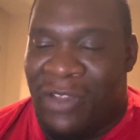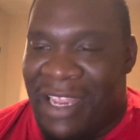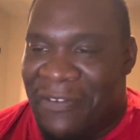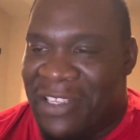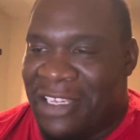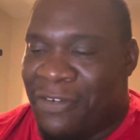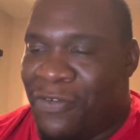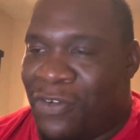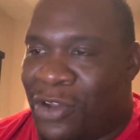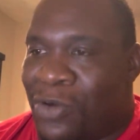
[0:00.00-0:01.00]
everything to
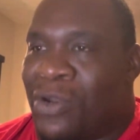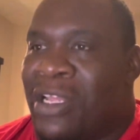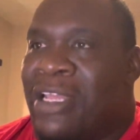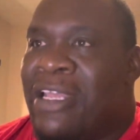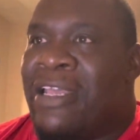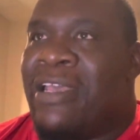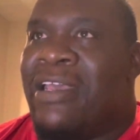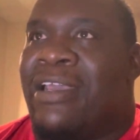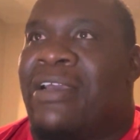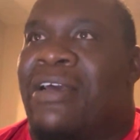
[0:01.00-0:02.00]
flow,
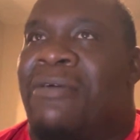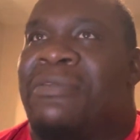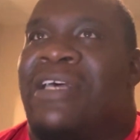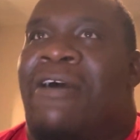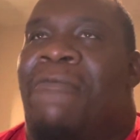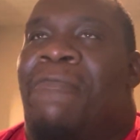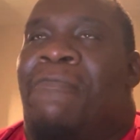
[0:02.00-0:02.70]
it comes out.